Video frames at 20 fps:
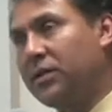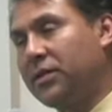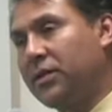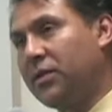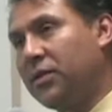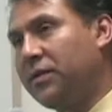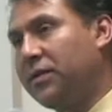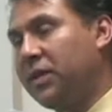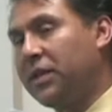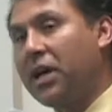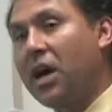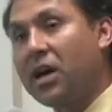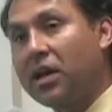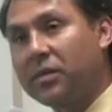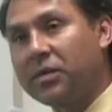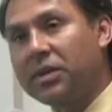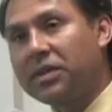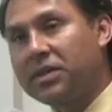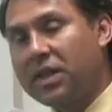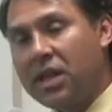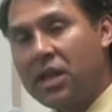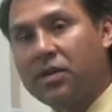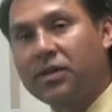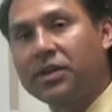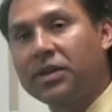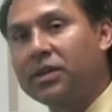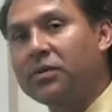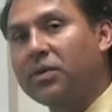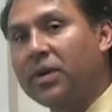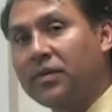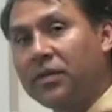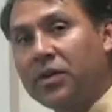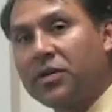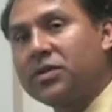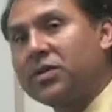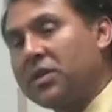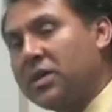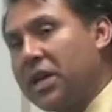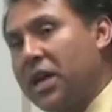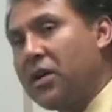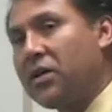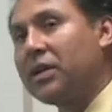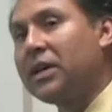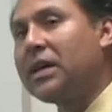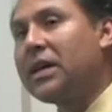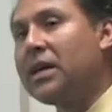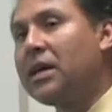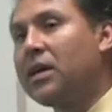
So if the economy is down, then revenues are down,